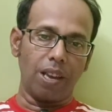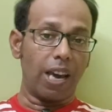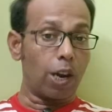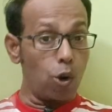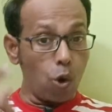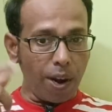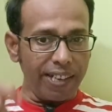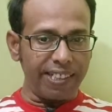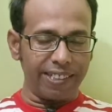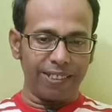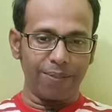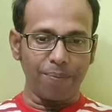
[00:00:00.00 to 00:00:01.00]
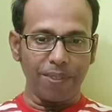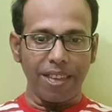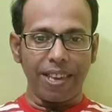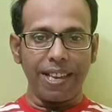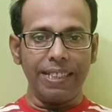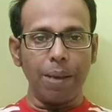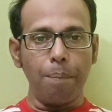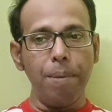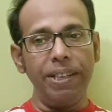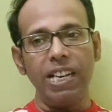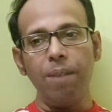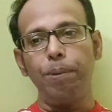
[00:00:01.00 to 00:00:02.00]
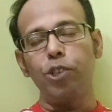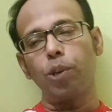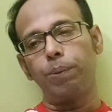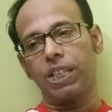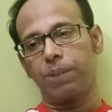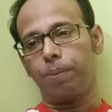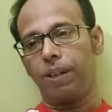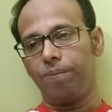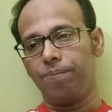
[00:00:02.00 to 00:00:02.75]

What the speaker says: are located in the middle piece of the sperm.